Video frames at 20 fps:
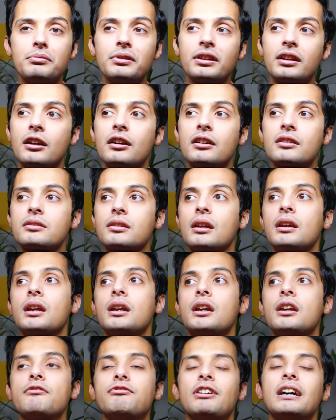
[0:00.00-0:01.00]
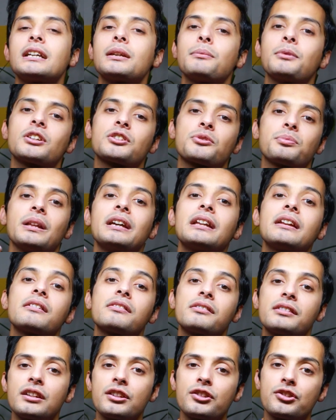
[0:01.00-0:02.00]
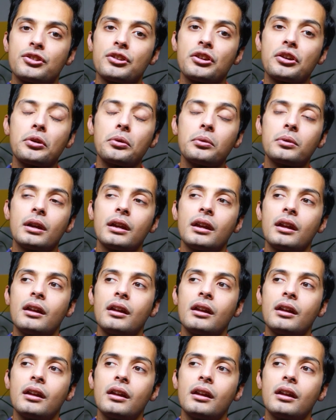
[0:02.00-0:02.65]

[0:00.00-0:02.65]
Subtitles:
because if I keep explaining things to you,